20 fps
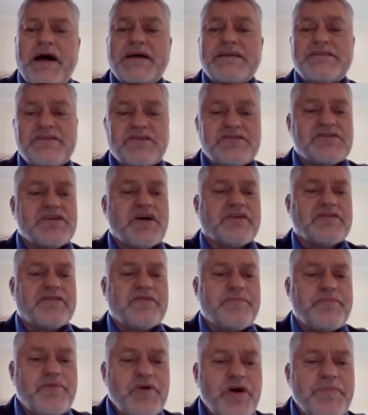as a result
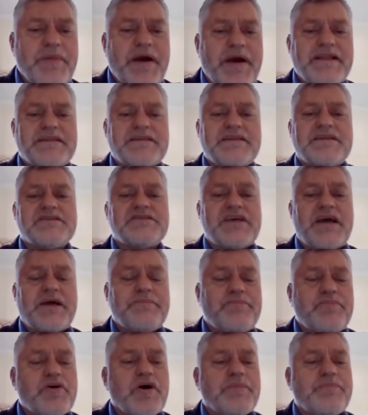of poor maintenance and
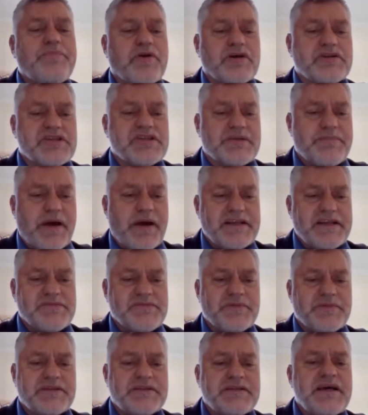poor project
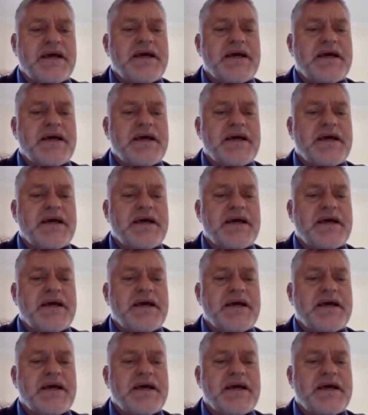management.